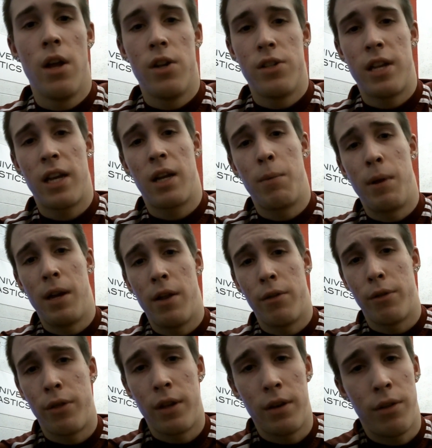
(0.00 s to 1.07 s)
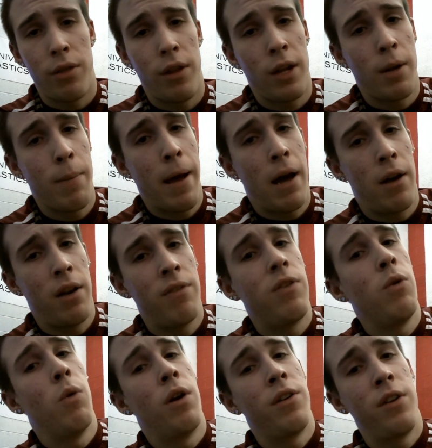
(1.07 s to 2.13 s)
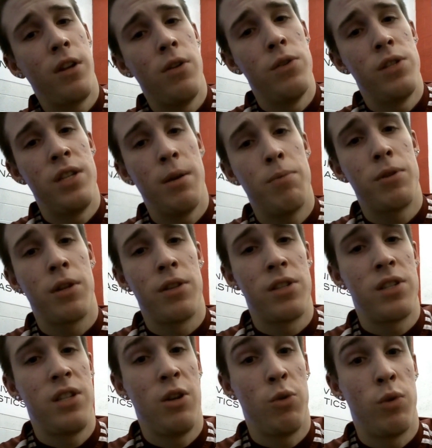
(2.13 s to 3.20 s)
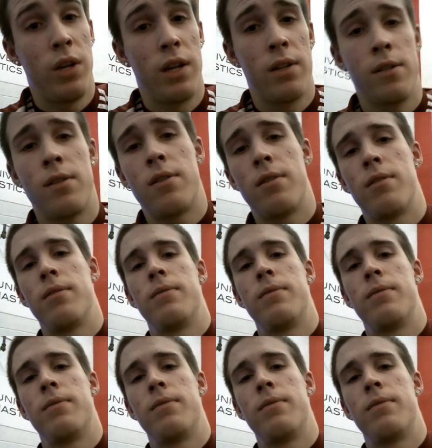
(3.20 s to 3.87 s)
So that could be another thing to think about if you want to use dips on the still rings.